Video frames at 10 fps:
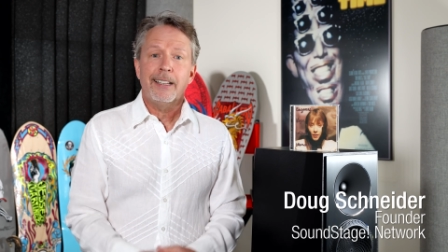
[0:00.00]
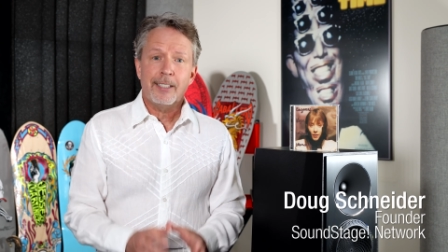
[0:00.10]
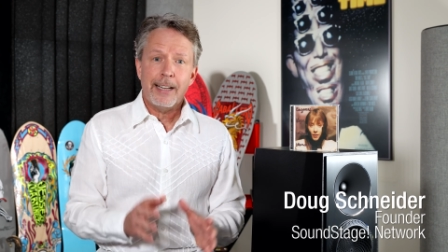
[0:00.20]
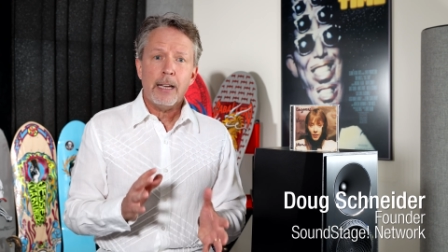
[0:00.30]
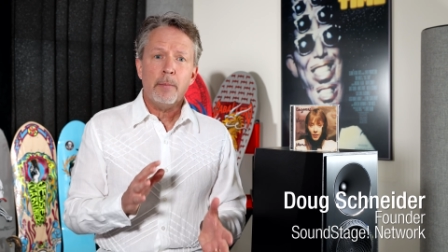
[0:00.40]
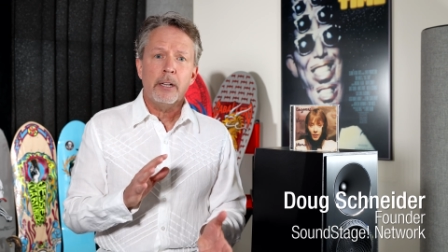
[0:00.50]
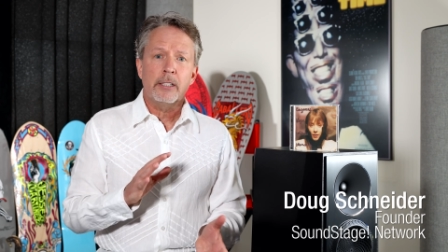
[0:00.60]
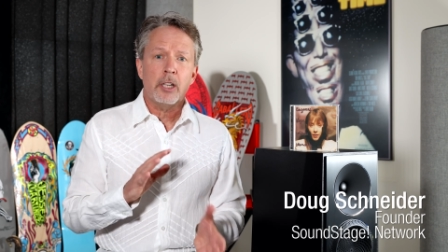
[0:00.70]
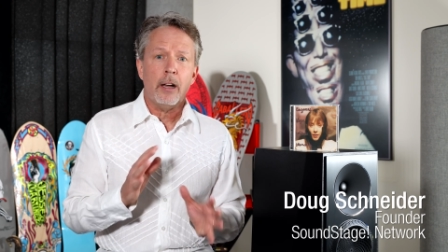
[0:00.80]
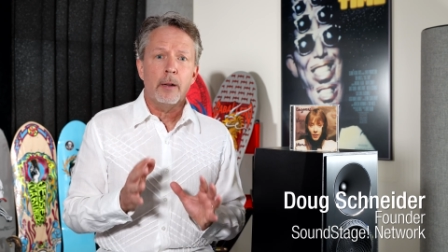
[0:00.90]
And today I'm going
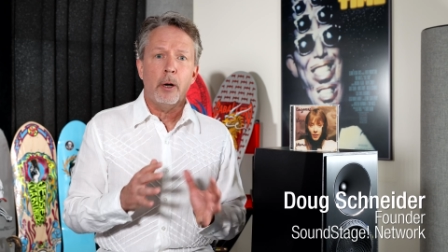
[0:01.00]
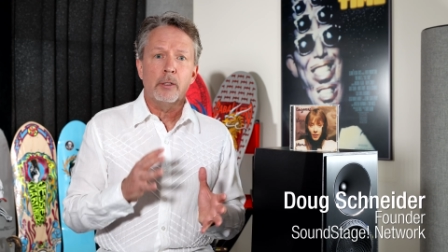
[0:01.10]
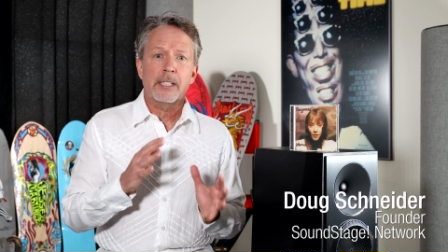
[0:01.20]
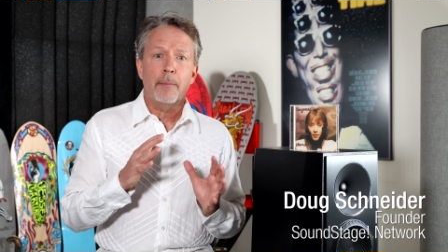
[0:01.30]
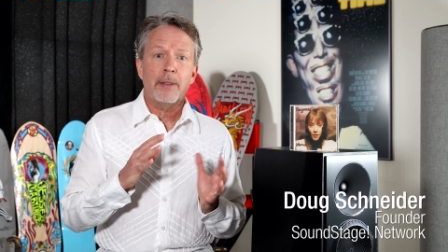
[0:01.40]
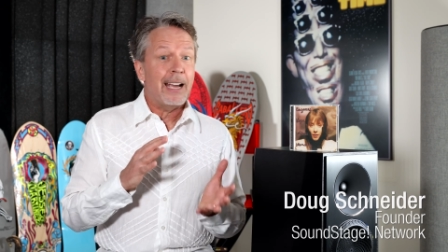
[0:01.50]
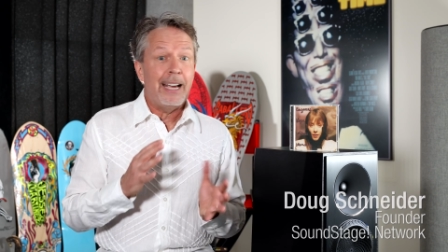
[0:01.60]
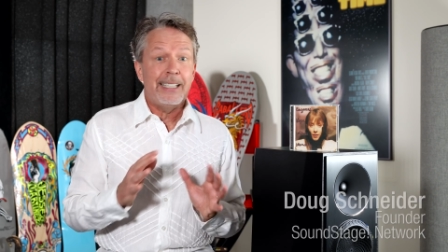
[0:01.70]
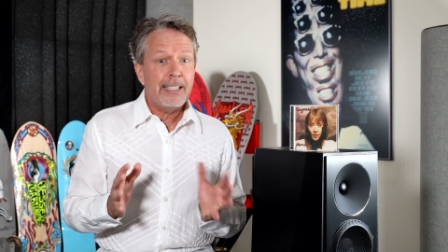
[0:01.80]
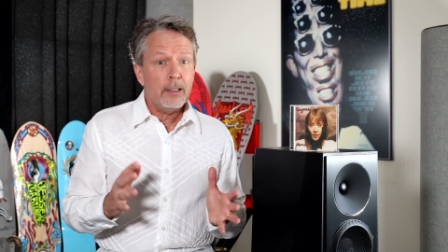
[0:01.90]
to talk about something
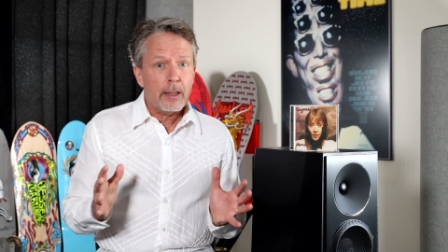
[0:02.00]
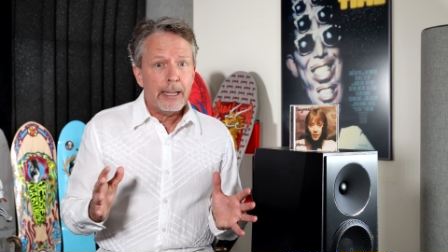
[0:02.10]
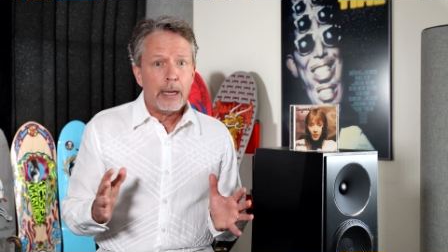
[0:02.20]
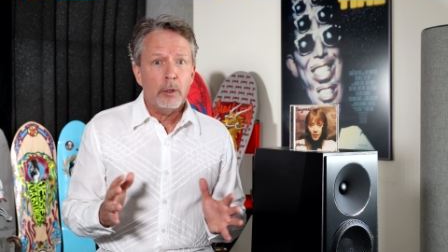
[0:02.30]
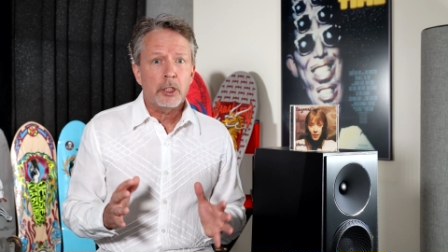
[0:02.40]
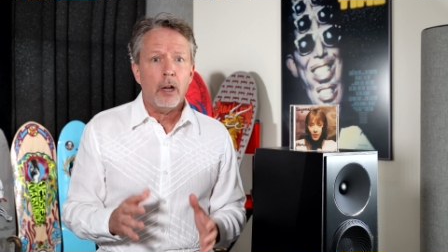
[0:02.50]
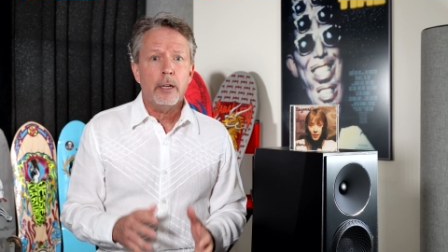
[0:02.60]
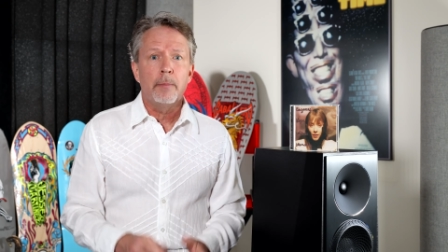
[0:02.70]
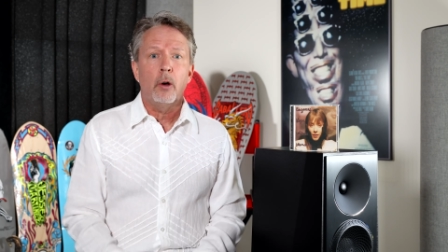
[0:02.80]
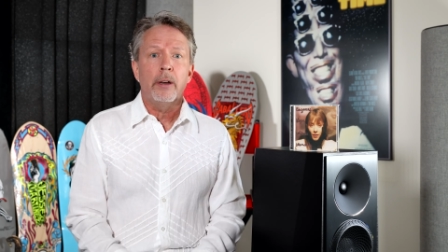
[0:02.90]
I didn't think I would
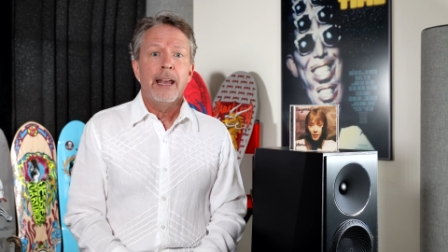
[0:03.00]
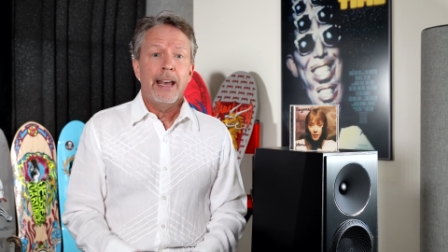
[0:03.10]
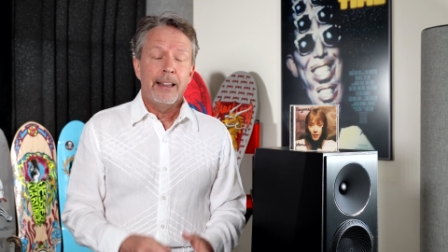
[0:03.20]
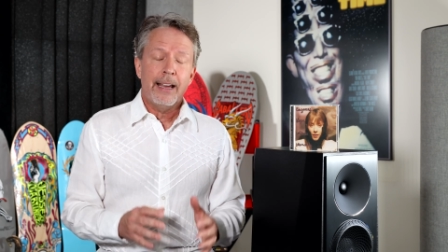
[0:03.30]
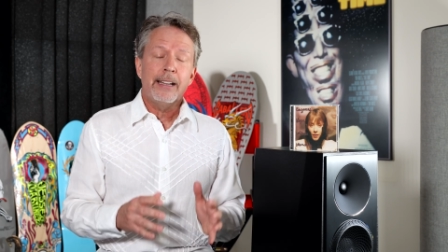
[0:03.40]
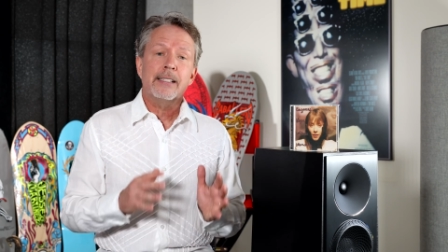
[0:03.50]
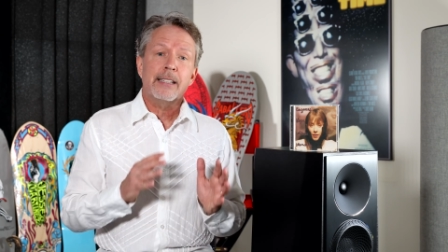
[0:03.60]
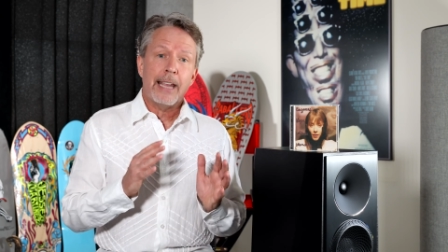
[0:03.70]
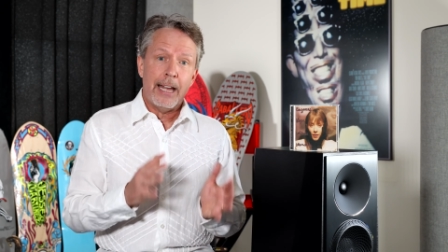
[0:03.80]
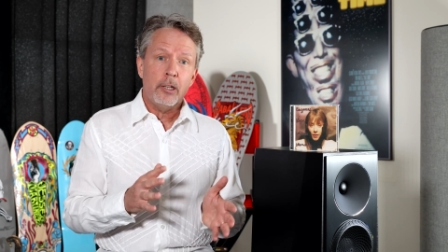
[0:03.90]
talk about, and that
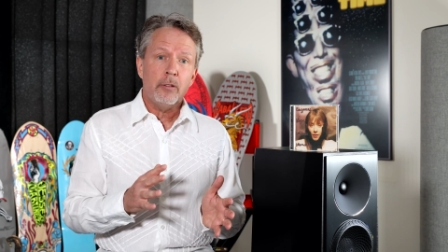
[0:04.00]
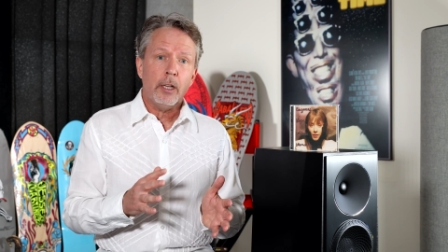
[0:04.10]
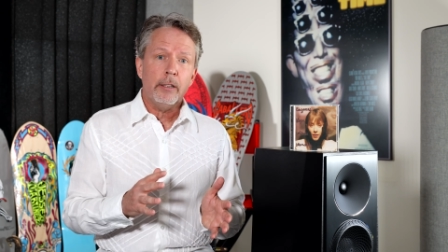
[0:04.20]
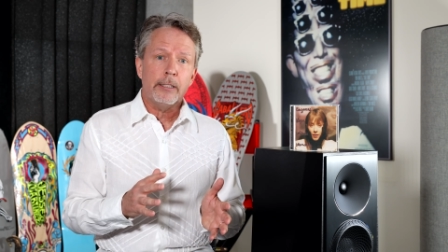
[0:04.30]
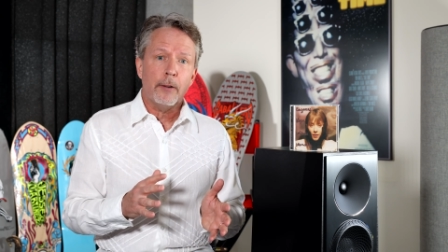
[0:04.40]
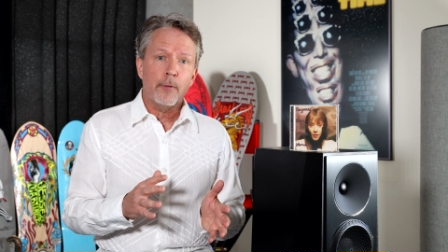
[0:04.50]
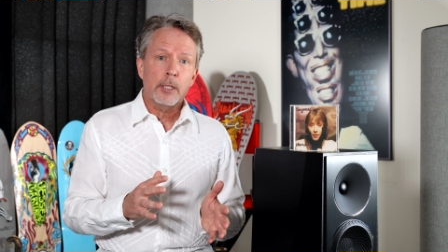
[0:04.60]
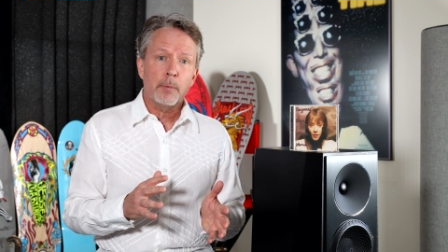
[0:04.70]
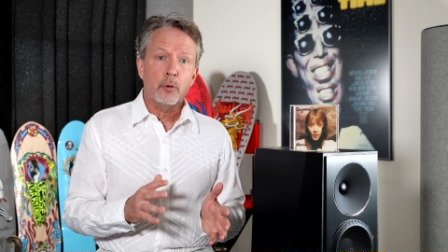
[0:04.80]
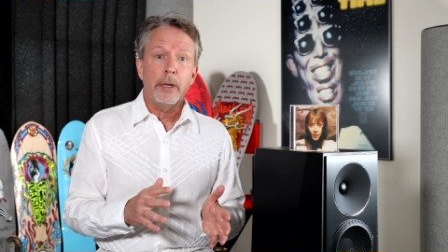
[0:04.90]
is, can you tell the
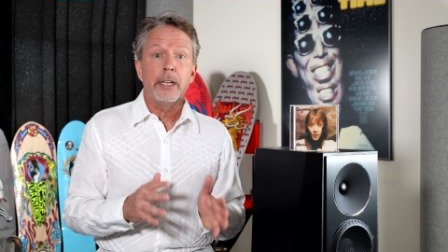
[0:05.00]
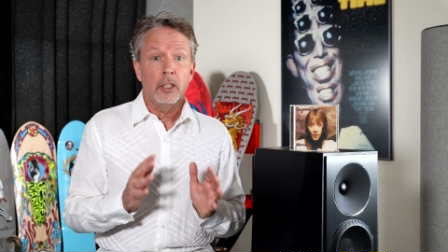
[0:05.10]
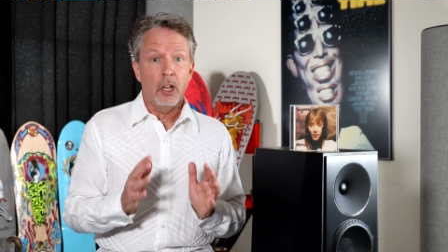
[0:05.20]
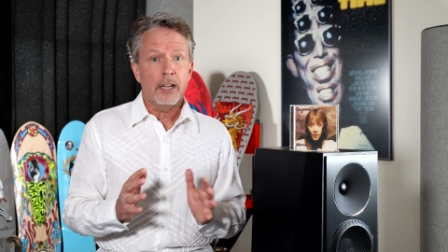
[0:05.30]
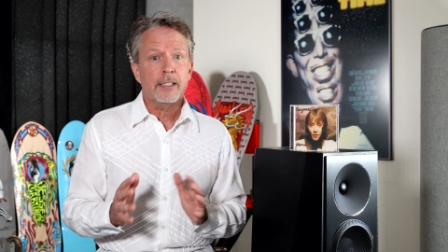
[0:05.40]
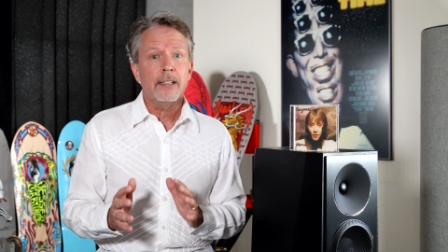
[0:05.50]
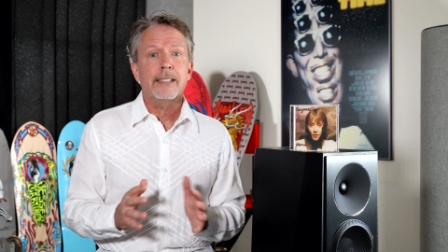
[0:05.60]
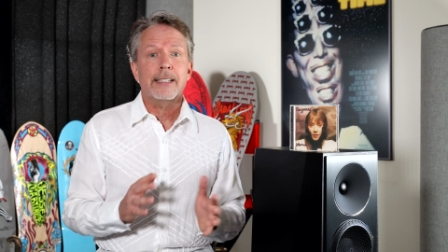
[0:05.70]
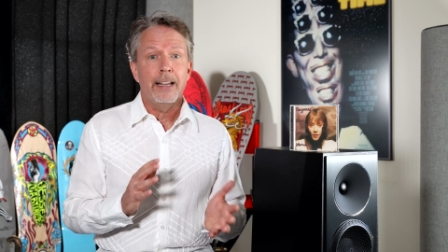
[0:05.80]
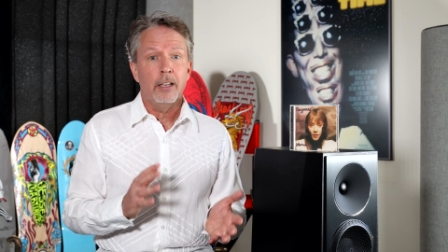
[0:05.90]
difference between
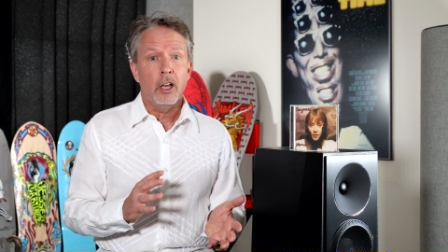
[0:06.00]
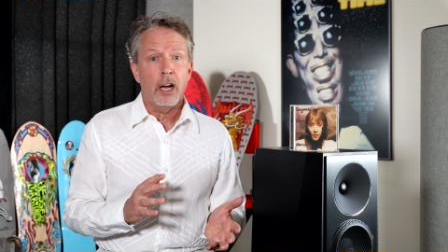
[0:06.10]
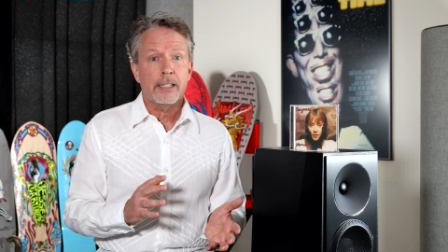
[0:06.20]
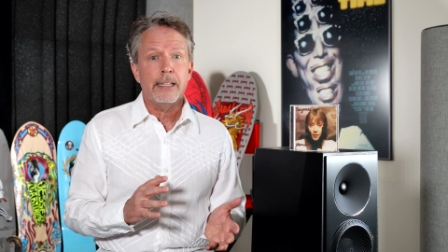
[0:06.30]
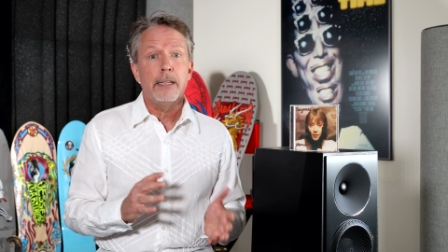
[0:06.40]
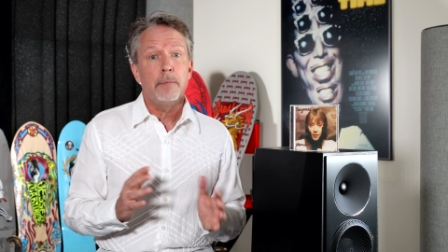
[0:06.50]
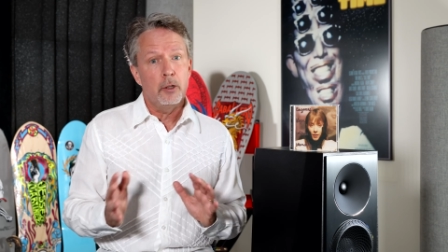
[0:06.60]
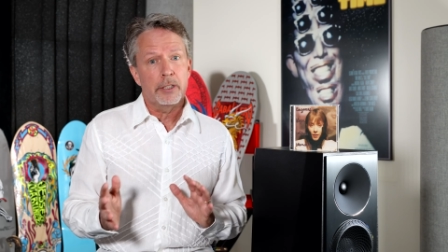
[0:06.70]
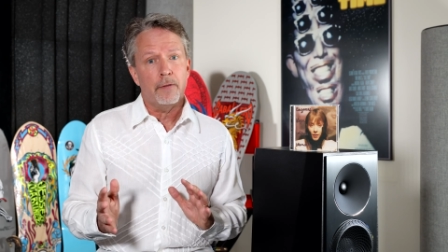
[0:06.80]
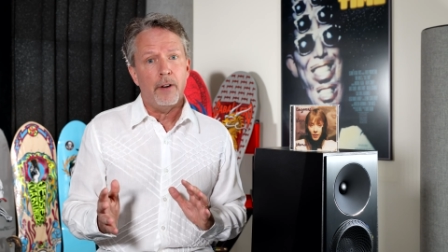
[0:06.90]
lossless and lossy
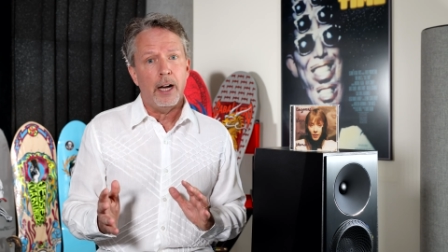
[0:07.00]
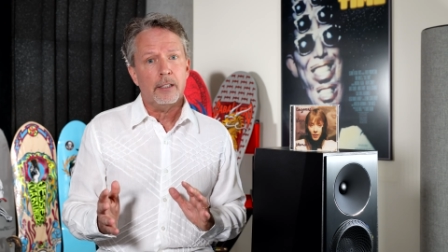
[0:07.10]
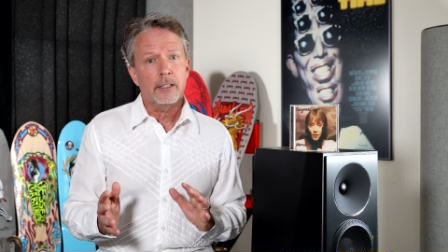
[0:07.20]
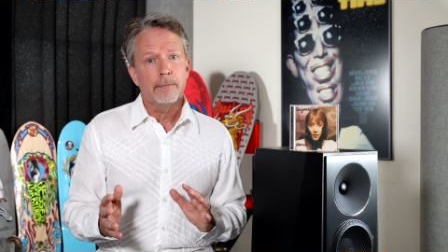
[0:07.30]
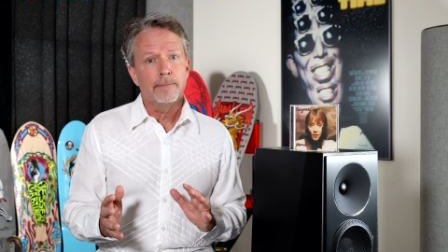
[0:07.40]
music files?